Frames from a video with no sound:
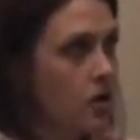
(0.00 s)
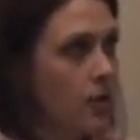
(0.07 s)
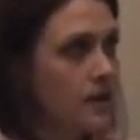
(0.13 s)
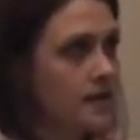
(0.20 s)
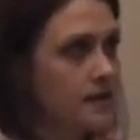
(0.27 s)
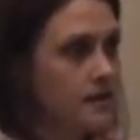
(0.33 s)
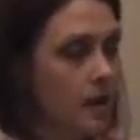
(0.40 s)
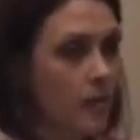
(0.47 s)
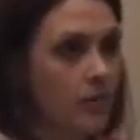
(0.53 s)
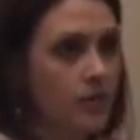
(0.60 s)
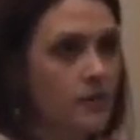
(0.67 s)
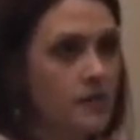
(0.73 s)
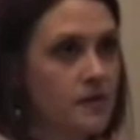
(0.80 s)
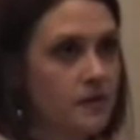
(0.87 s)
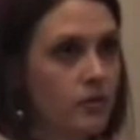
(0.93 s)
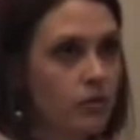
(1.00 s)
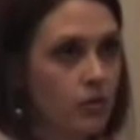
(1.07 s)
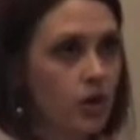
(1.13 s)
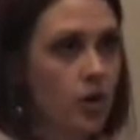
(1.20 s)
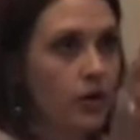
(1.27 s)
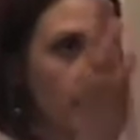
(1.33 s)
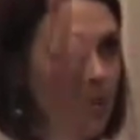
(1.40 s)
It's numbers.
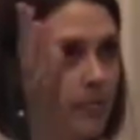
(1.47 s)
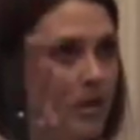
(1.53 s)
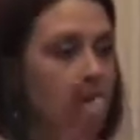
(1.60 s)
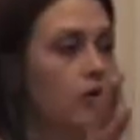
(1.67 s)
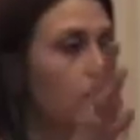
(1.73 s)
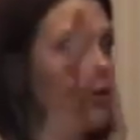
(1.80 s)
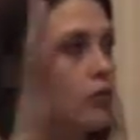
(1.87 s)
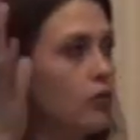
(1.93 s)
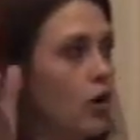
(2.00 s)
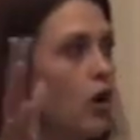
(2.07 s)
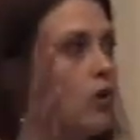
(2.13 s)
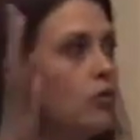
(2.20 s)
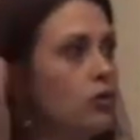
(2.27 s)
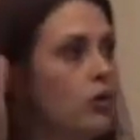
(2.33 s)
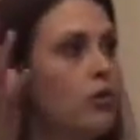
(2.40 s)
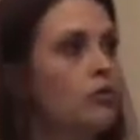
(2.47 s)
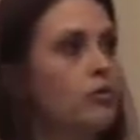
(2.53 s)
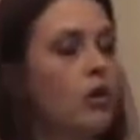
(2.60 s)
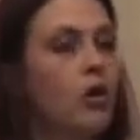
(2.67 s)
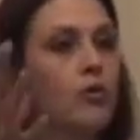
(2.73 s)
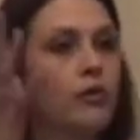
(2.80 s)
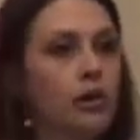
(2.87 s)
Get bigger,
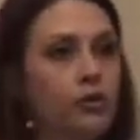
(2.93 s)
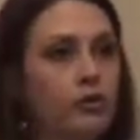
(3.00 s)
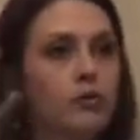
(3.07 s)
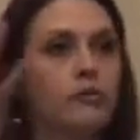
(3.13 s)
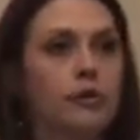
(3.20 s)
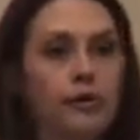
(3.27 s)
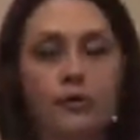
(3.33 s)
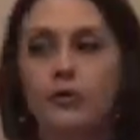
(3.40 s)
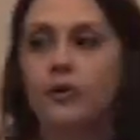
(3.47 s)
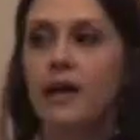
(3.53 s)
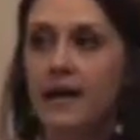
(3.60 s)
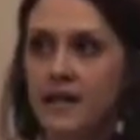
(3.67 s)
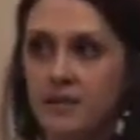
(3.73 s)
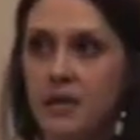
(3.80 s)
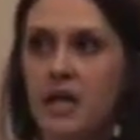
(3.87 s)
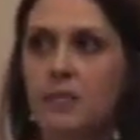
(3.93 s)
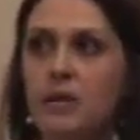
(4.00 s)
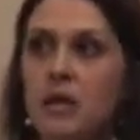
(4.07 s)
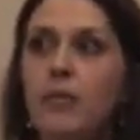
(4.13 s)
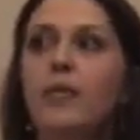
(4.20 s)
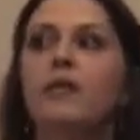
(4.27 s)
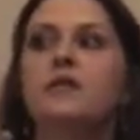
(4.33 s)
grow, recruit, get as many
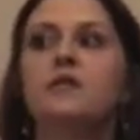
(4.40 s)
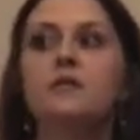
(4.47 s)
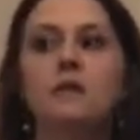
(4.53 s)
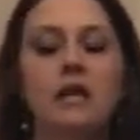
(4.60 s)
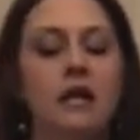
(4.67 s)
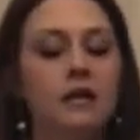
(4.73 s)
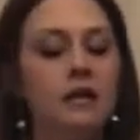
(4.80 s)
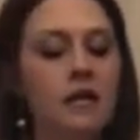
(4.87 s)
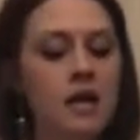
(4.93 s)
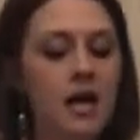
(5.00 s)
people as you can.